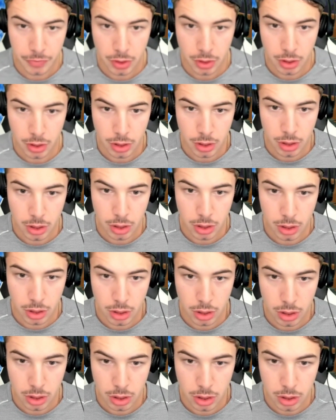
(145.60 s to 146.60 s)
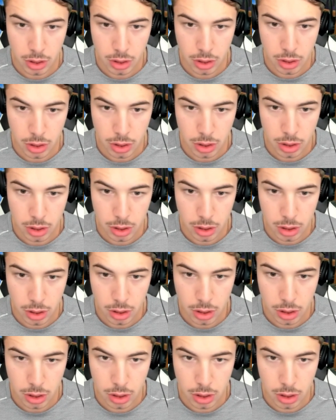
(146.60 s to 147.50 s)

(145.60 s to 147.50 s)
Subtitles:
[no speech]